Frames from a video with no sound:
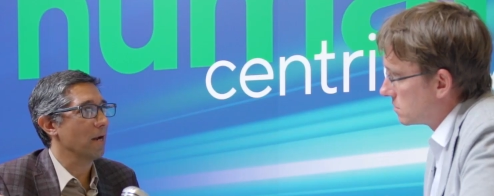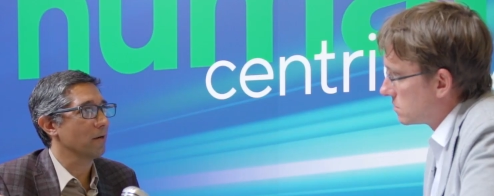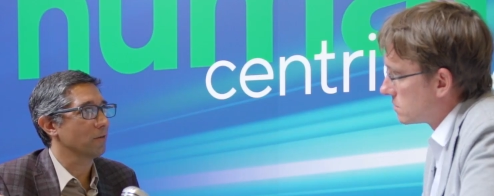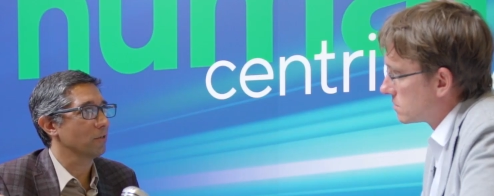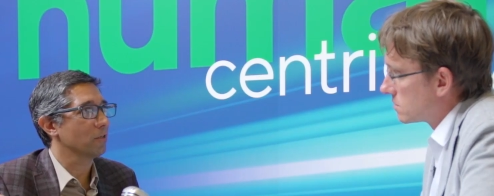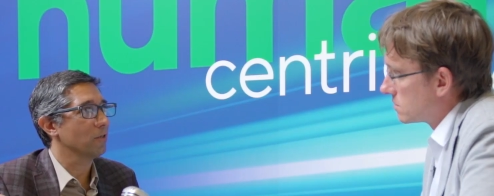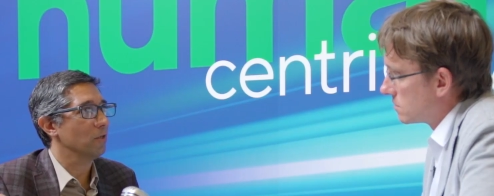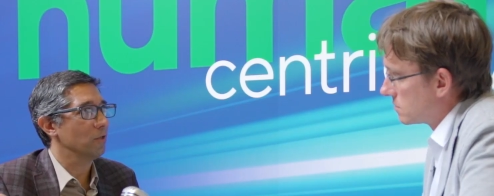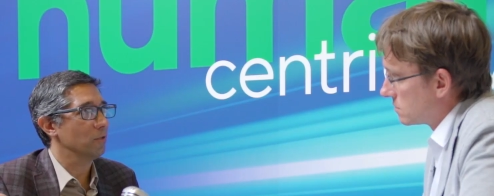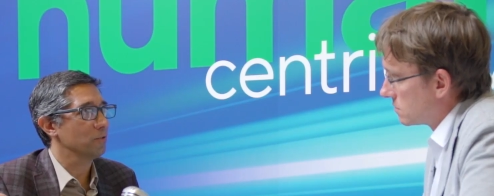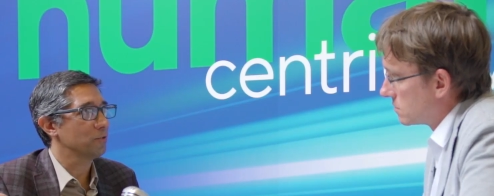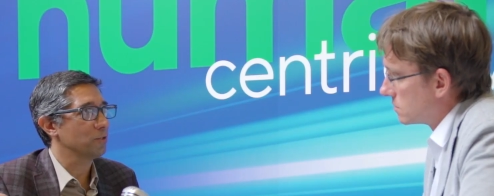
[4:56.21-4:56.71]

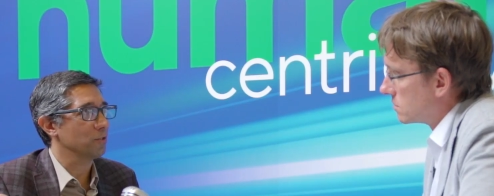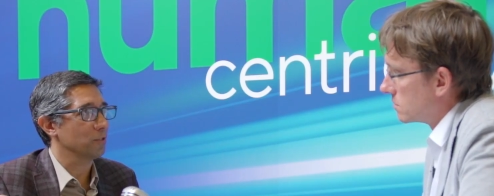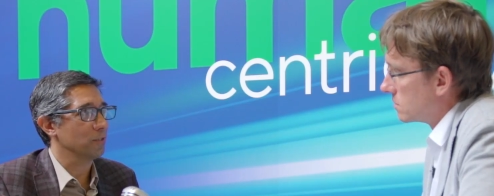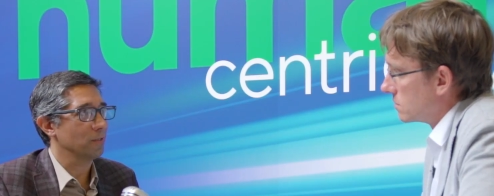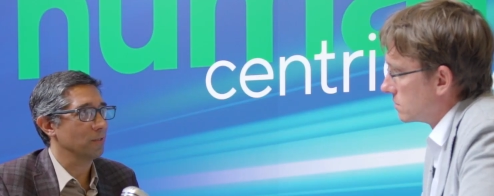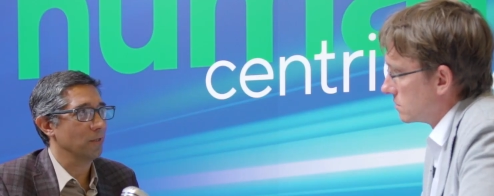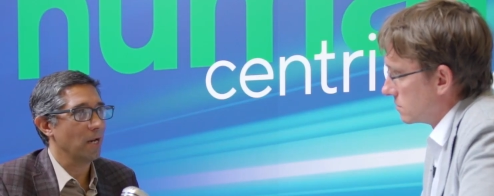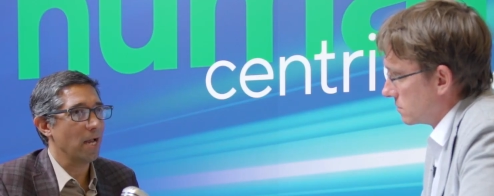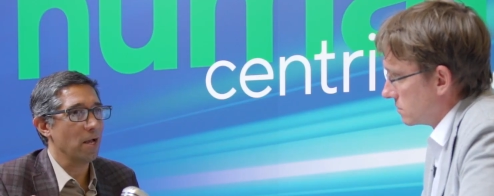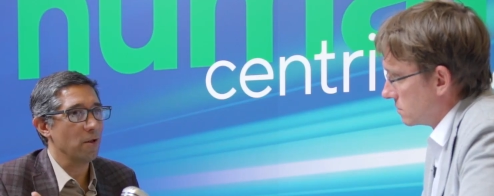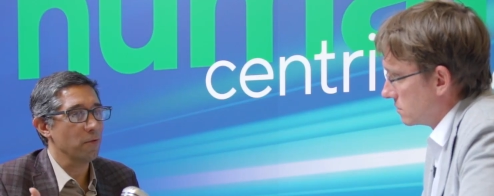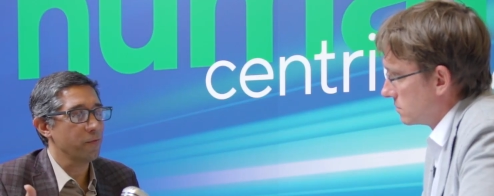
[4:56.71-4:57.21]

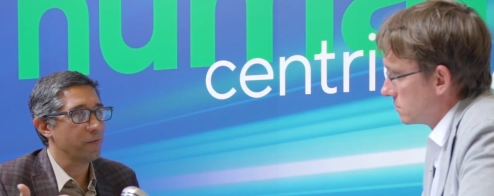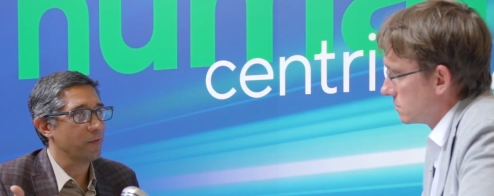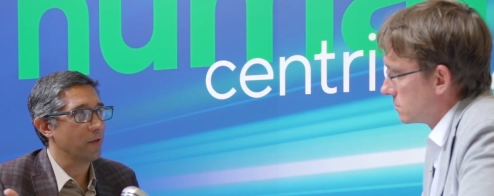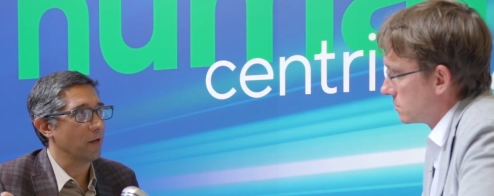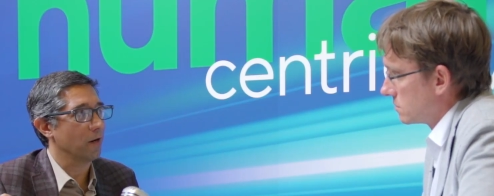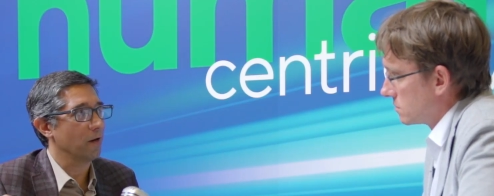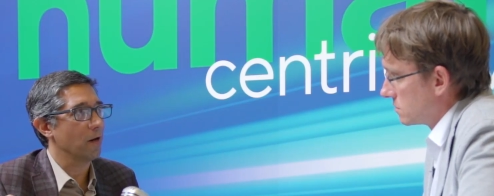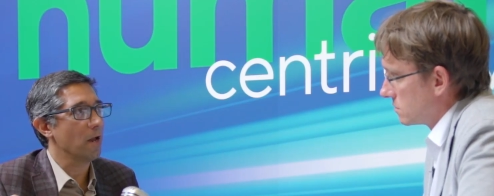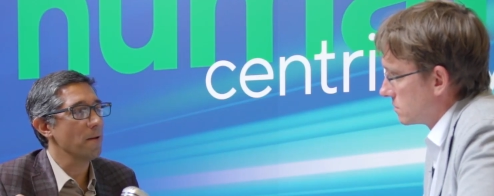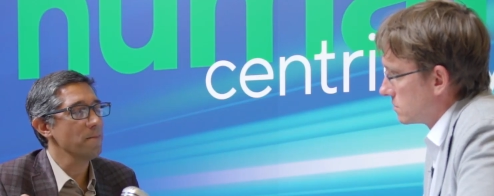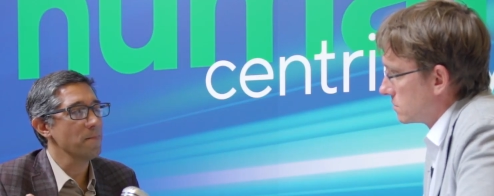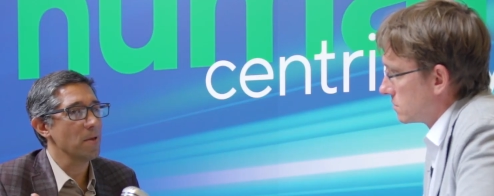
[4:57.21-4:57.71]
Speaker 1: agriculture,
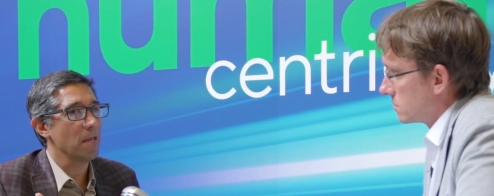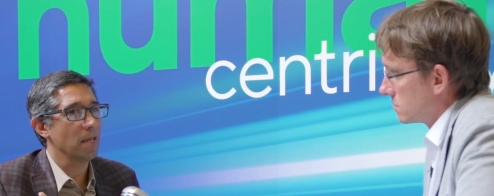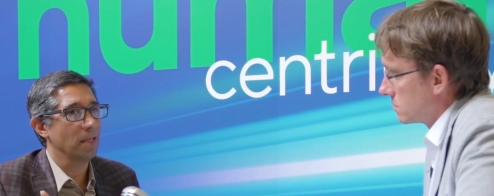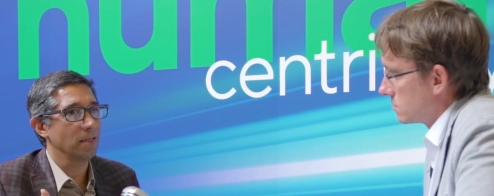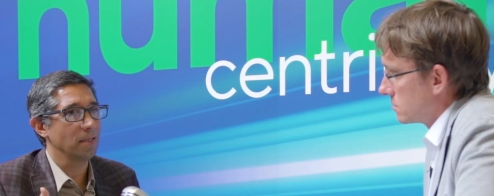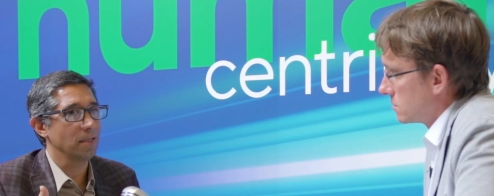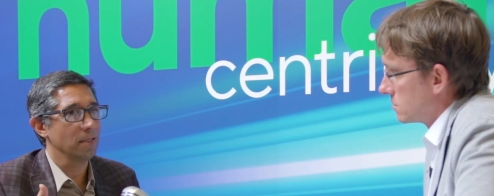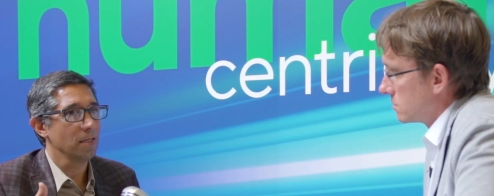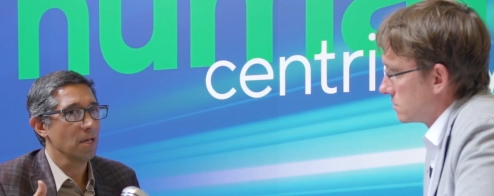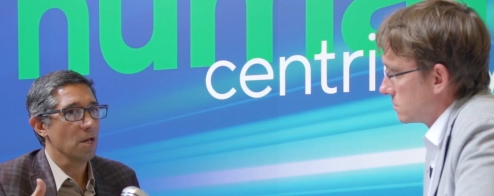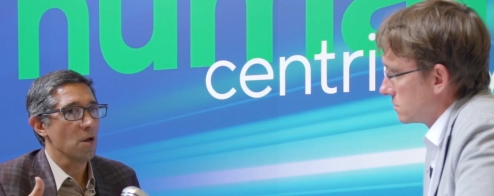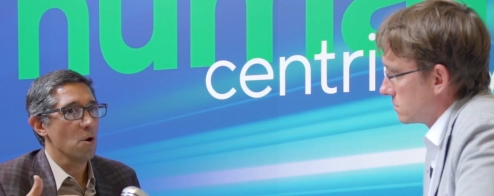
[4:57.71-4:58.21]
healthcare, and,
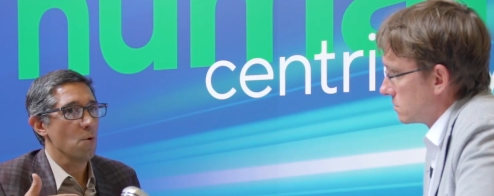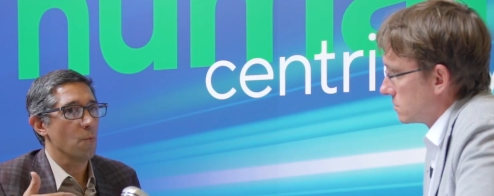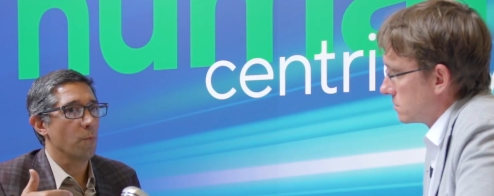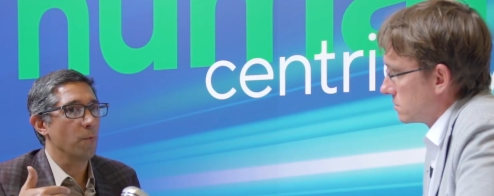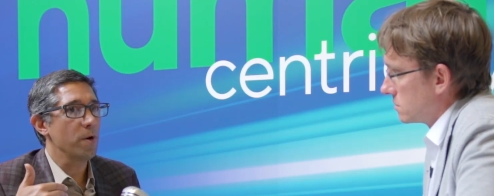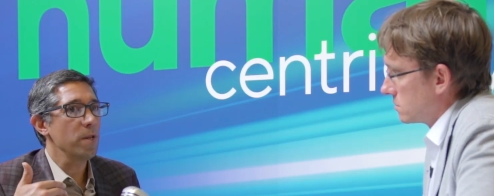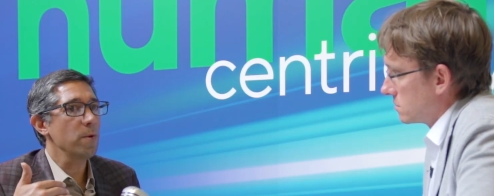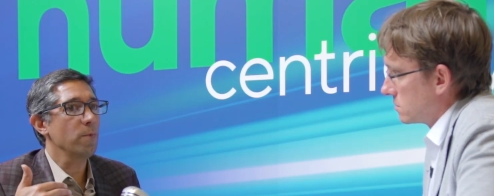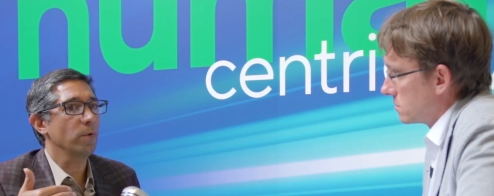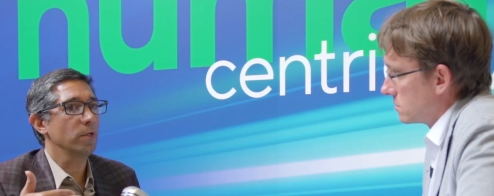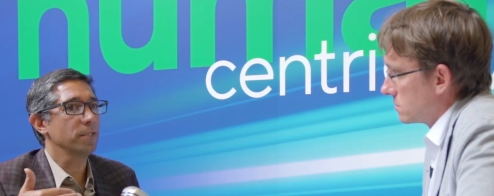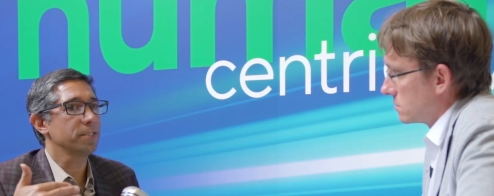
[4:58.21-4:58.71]
and
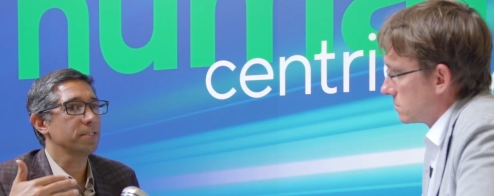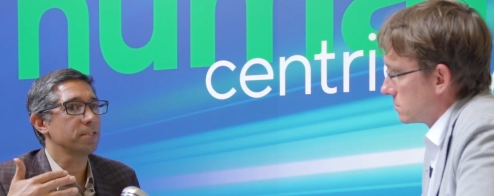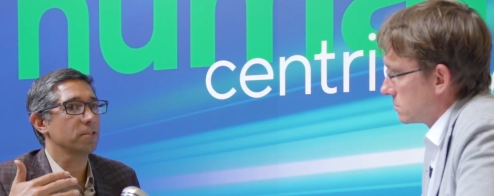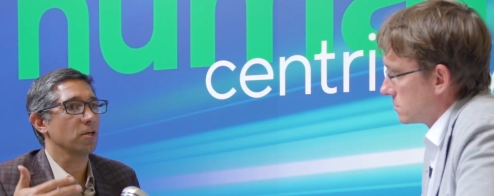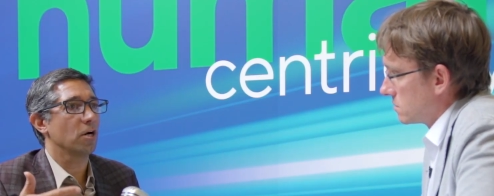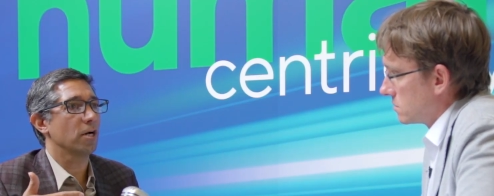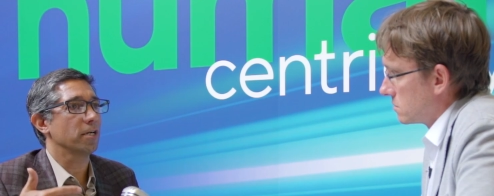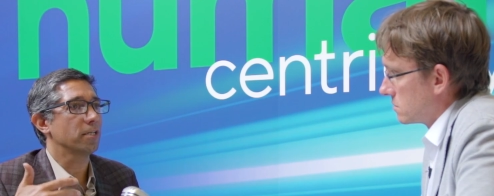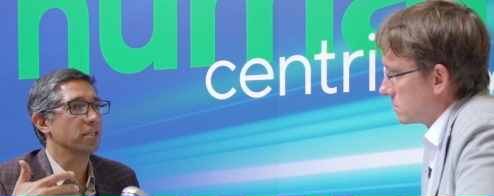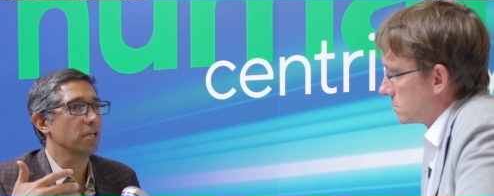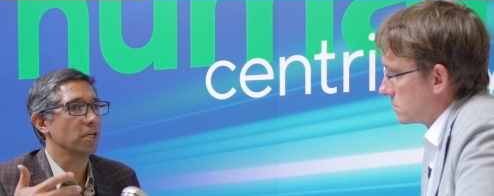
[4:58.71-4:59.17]
we will start